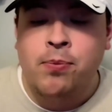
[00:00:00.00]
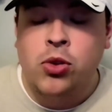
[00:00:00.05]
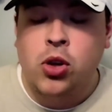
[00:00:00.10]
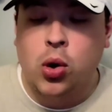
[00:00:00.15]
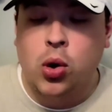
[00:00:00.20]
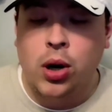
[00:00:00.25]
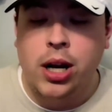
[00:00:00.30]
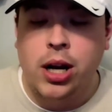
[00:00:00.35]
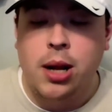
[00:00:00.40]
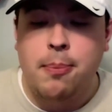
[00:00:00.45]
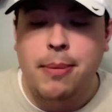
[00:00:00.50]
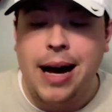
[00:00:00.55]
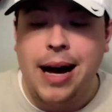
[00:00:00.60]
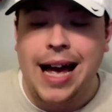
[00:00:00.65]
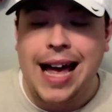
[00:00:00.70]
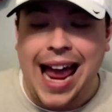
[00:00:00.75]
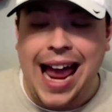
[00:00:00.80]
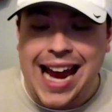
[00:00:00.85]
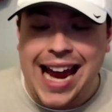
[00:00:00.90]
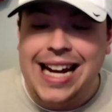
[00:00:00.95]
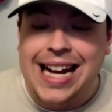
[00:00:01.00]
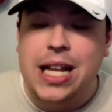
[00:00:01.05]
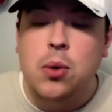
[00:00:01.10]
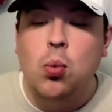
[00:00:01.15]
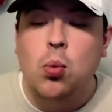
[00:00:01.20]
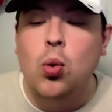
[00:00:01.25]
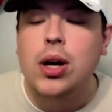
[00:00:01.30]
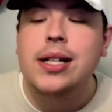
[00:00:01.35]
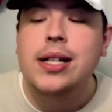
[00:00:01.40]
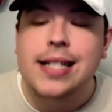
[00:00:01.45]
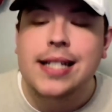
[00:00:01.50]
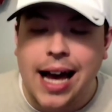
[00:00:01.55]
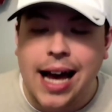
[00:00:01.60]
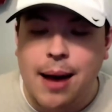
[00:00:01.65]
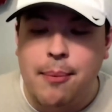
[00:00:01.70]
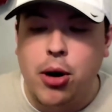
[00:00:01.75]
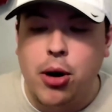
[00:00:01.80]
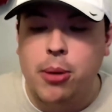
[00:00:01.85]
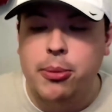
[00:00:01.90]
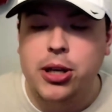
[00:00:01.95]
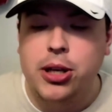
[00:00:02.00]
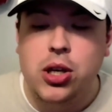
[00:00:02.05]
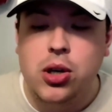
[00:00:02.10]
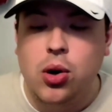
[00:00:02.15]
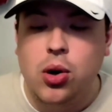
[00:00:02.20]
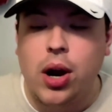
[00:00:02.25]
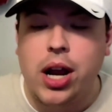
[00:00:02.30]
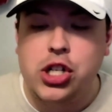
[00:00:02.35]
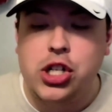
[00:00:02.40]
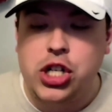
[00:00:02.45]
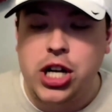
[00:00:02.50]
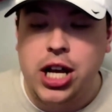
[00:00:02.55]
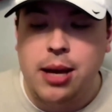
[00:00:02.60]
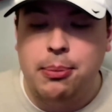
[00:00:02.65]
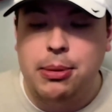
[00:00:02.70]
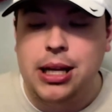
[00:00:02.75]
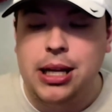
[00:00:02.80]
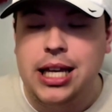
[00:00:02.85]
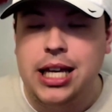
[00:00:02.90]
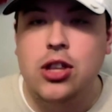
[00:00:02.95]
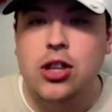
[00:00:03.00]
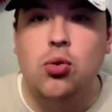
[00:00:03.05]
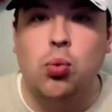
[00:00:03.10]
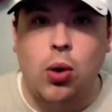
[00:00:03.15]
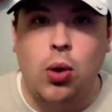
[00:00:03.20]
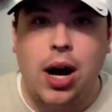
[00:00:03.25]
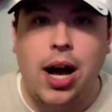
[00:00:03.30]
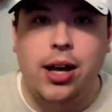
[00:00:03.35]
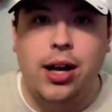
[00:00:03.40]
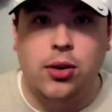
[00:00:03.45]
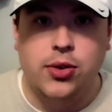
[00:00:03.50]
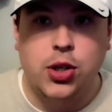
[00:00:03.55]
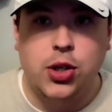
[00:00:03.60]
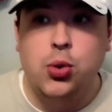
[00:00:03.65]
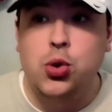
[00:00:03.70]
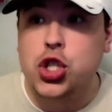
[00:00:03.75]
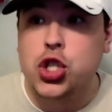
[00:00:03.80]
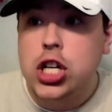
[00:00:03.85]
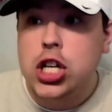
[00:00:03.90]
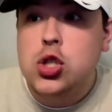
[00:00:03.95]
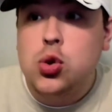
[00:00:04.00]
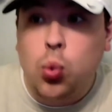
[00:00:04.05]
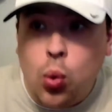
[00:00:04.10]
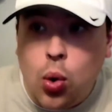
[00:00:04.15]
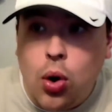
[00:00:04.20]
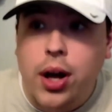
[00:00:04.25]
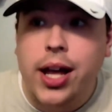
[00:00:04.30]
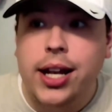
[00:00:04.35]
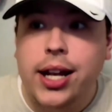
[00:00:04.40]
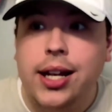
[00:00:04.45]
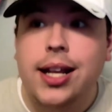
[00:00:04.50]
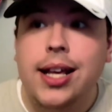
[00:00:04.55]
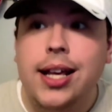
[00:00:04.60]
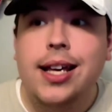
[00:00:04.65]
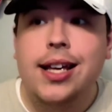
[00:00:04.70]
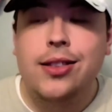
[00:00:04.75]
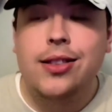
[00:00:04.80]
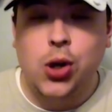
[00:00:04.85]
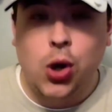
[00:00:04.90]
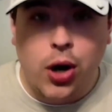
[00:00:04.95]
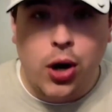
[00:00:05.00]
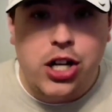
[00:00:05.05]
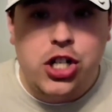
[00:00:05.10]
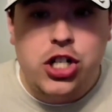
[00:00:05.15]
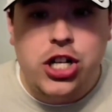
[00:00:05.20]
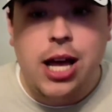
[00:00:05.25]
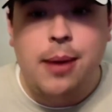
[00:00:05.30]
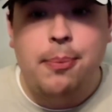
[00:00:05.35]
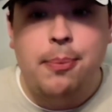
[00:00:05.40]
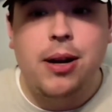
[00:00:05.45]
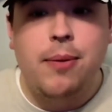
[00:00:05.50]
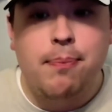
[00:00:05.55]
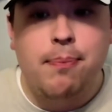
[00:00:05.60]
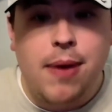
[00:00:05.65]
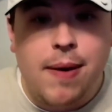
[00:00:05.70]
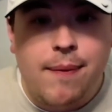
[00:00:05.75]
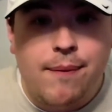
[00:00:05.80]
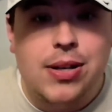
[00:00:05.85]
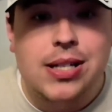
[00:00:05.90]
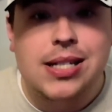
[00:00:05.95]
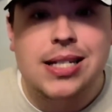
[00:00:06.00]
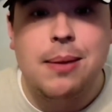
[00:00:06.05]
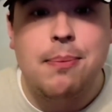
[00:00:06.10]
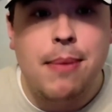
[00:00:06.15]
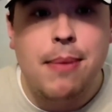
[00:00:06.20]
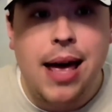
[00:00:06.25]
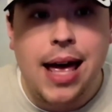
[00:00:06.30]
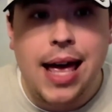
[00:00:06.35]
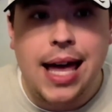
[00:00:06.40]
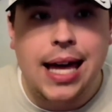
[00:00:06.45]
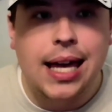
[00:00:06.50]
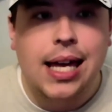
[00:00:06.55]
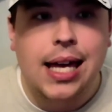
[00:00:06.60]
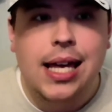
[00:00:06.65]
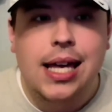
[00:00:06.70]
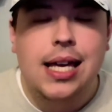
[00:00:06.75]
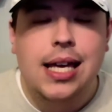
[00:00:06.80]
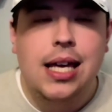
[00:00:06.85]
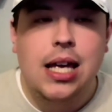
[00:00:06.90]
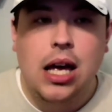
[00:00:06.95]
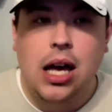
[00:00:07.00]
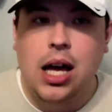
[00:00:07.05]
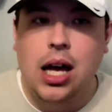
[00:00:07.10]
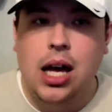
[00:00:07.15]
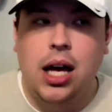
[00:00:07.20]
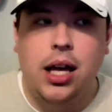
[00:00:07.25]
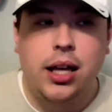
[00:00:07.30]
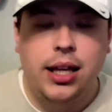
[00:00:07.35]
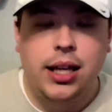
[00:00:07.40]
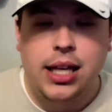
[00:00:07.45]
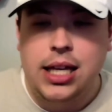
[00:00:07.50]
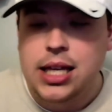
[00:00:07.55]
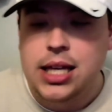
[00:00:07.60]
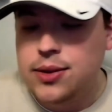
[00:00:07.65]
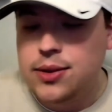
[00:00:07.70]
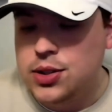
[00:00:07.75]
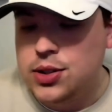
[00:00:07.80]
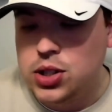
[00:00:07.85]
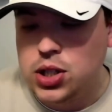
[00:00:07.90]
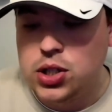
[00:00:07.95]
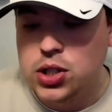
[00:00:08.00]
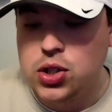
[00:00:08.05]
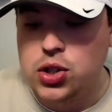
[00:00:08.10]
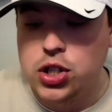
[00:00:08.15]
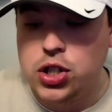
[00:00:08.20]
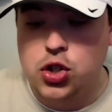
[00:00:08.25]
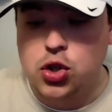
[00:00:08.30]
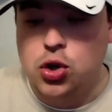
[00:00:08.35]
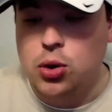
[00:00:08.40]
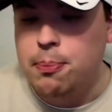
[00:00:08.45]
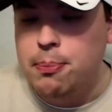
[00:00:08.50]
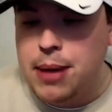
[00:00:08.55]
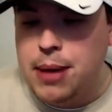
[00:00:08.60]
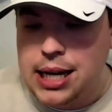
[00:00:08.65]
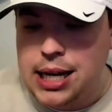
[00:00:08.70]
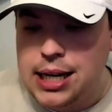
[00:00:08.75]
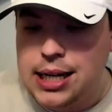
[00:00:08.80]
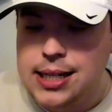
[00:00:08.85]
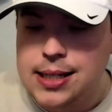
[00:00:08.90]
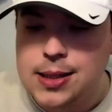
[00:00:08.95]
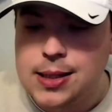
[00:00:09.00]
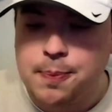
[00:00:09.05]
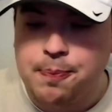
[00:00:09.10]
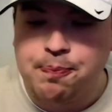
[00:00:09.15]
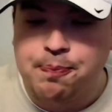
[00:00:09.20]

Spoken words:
created by 81-time barbecue grand champion Heath Riles, who just won the grand champion of Memphis in May. Heath is just tremendous.